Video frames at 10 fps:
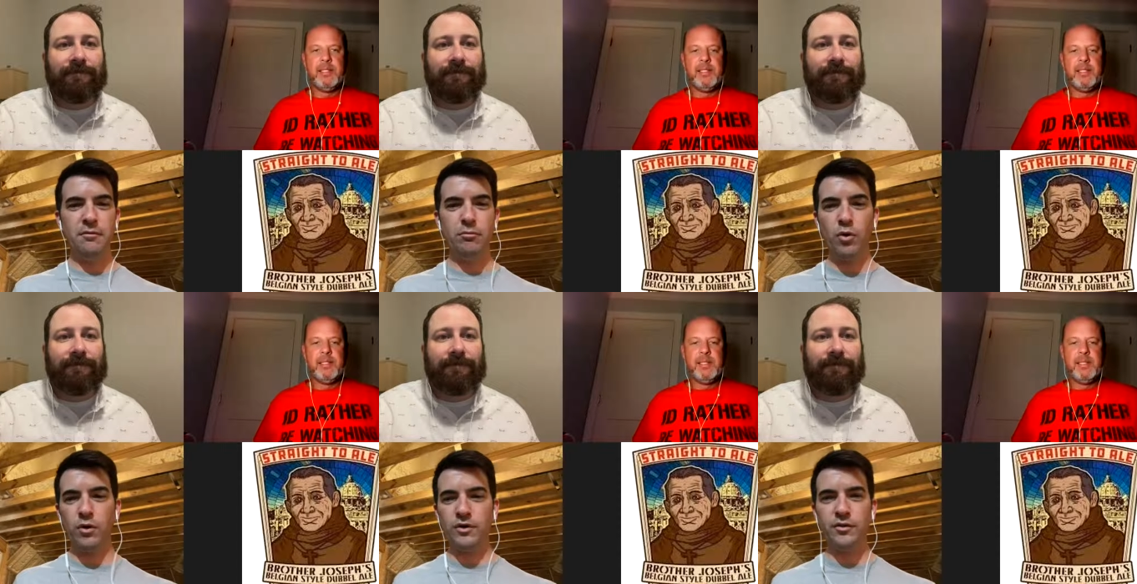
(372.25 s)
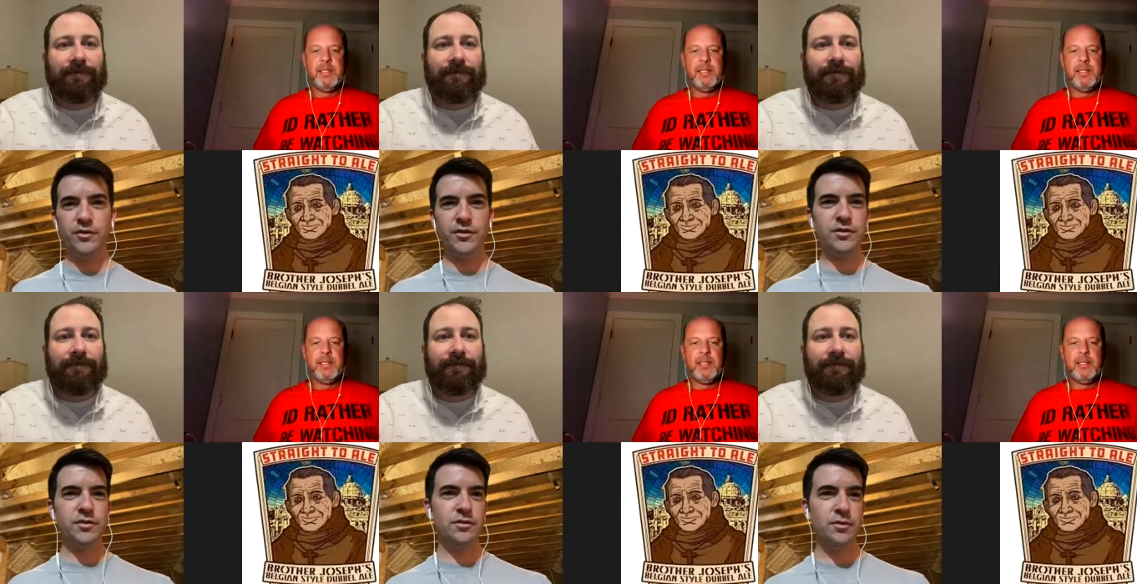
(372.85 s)

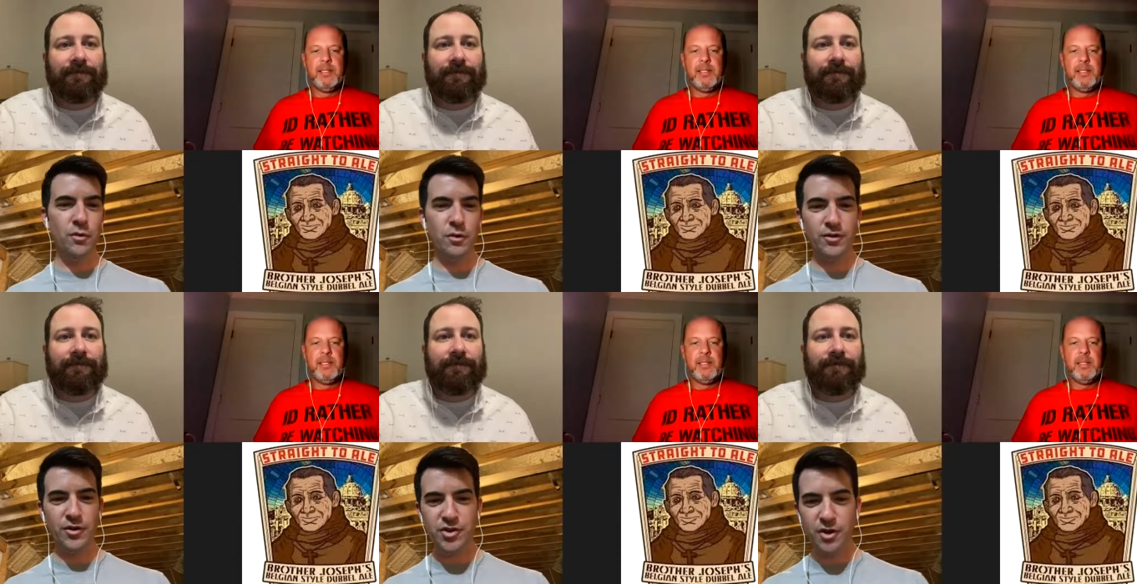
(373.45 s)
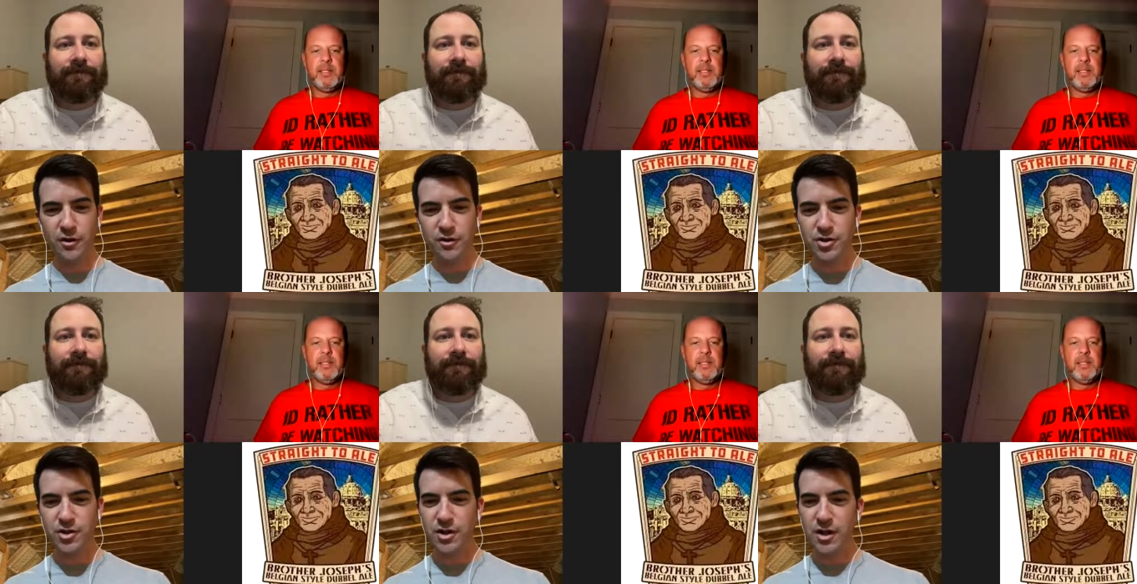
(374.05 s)
Speaker 1: importance or in the
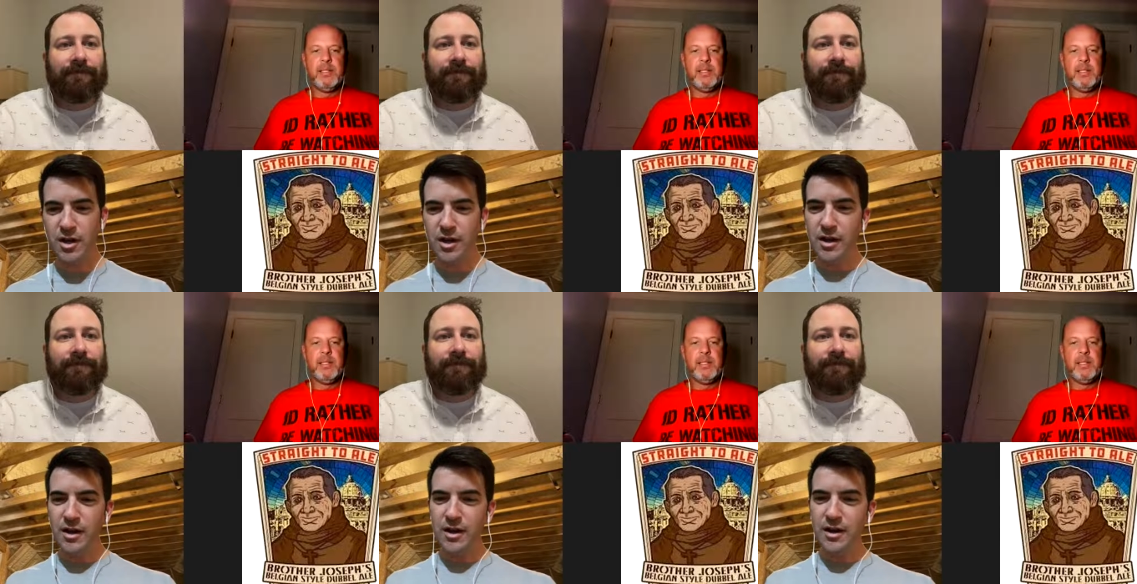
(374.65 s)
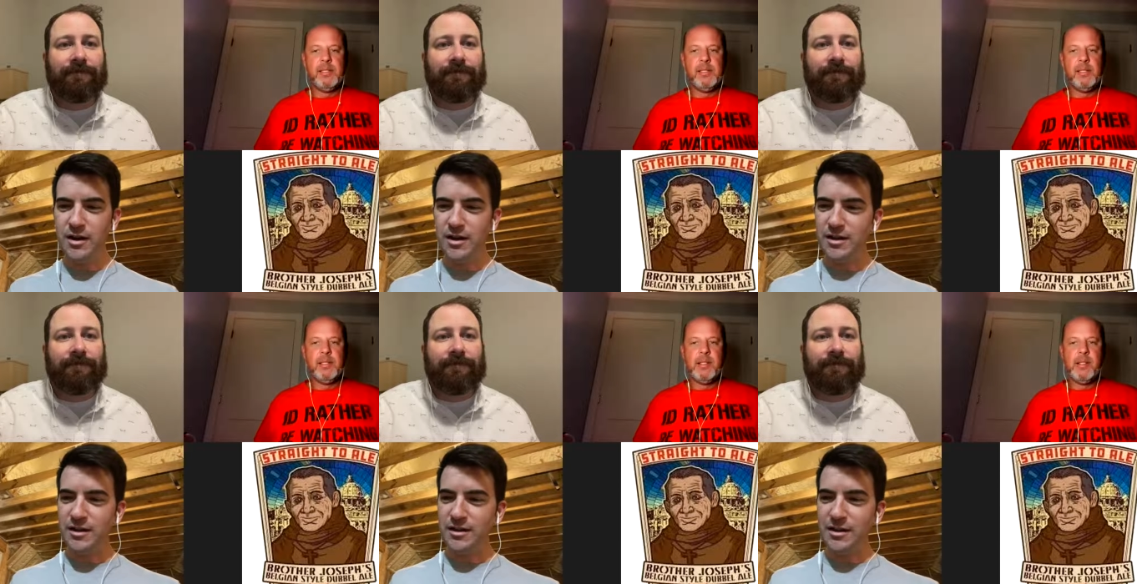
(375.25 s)
church
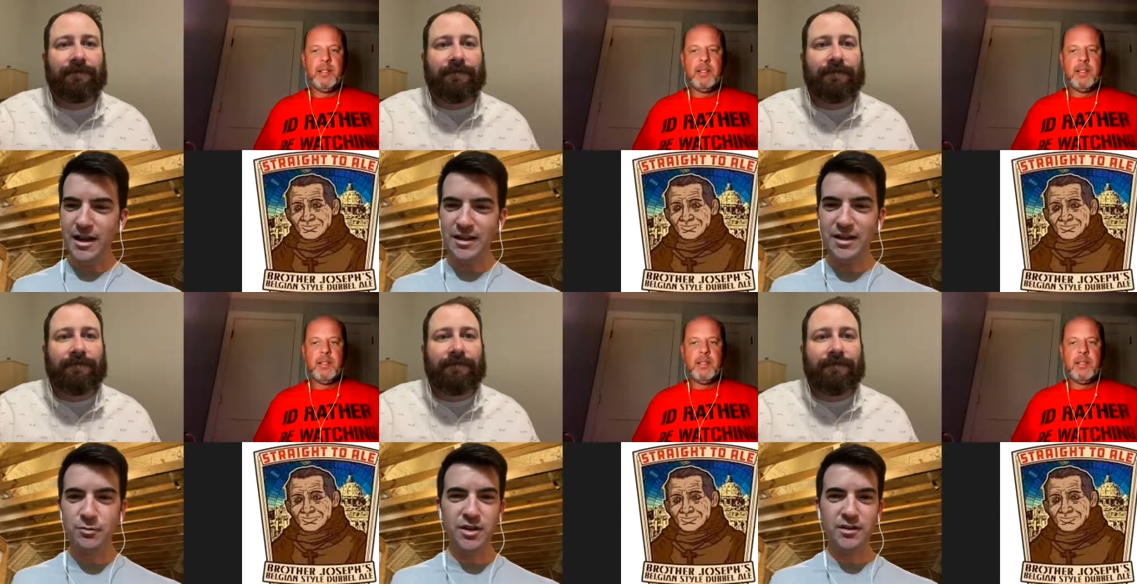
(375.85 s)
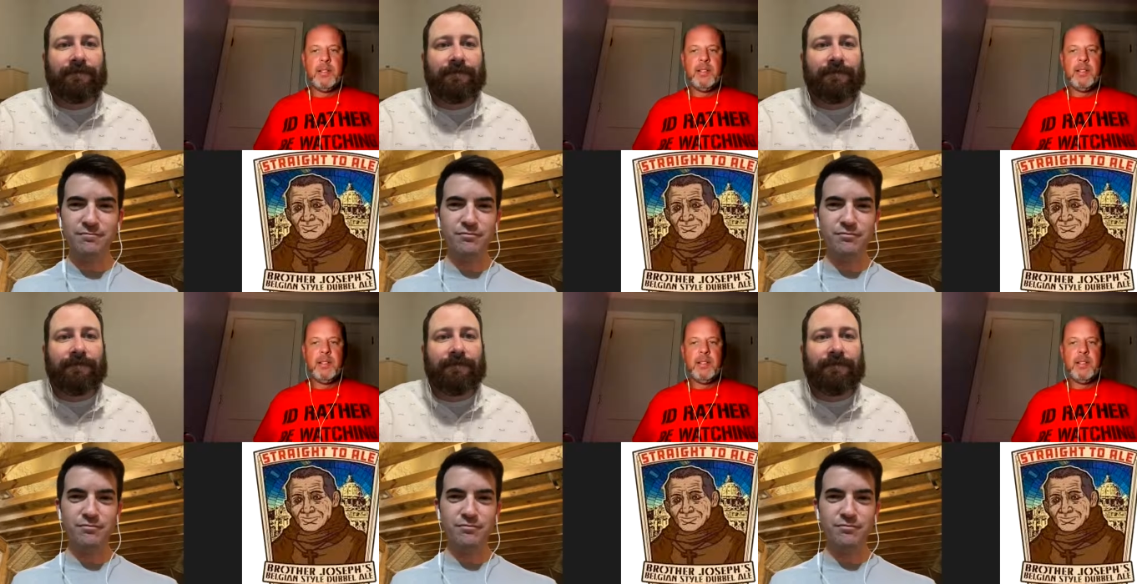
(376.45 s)
uh, and he would